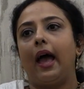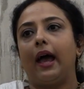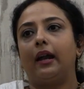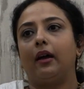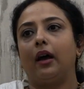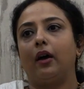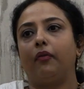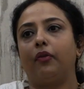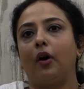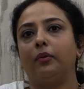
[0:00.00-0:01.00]
and uh,
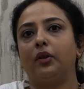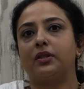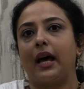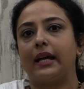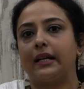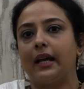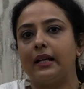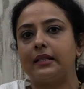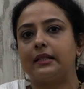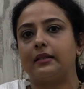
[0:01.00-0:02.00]
from those
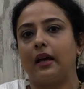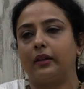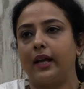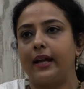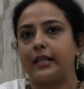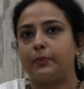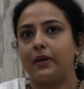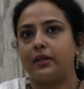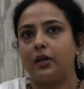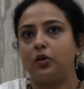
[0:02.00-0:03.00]
ideas they are
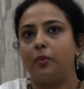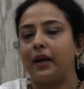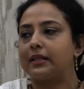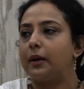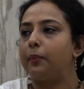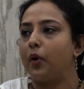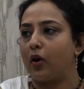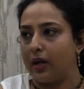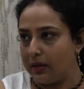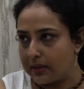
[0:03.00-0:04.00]
expected to make some
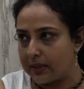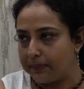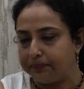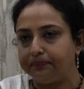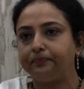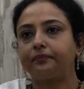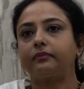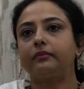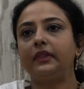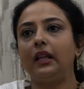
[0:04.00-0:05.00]
products.
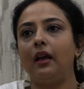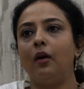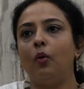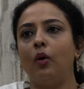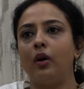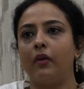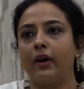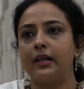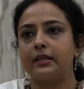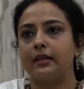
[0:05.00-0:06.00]

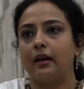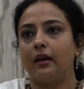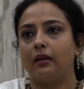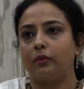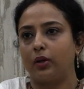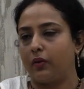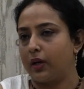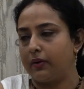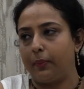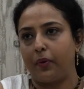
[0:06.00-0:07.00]
Whoever is the
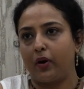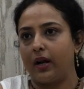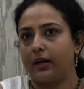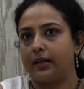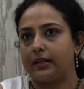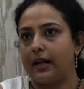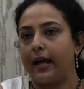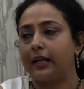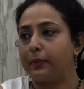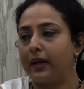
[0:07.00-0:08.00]
whatever product is
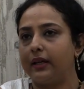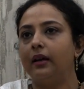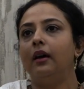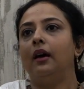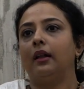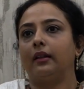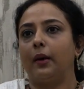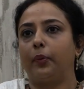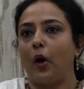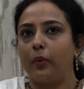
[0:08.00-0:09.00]
liked by
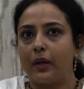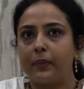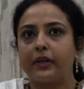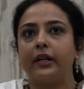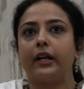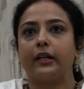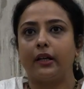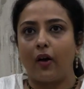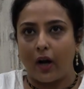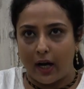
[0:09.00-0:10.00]
the problem
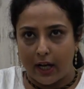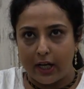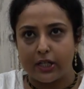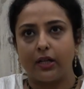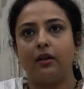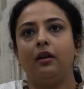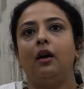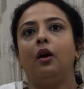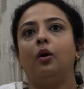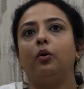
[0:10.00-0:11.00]
creator organization
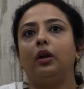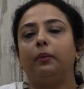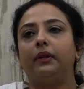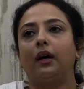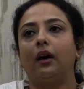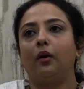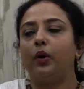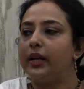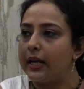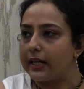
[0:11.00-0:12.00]
will be the
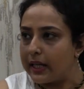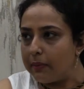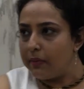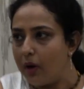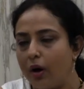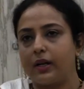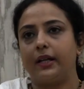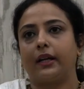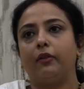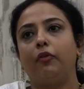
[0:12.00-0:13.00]
winning team or
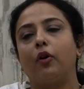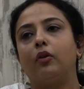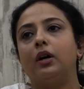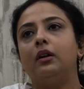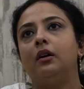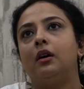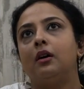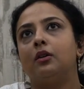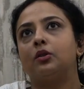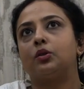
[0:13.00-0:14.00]
taken forward.
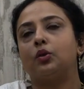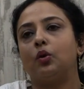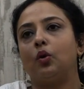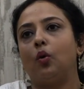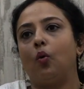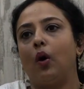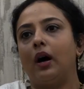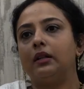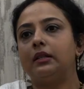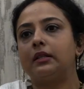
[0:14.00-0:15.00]
So,
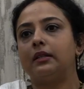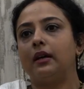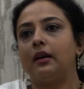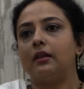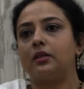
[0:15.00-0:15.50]
once the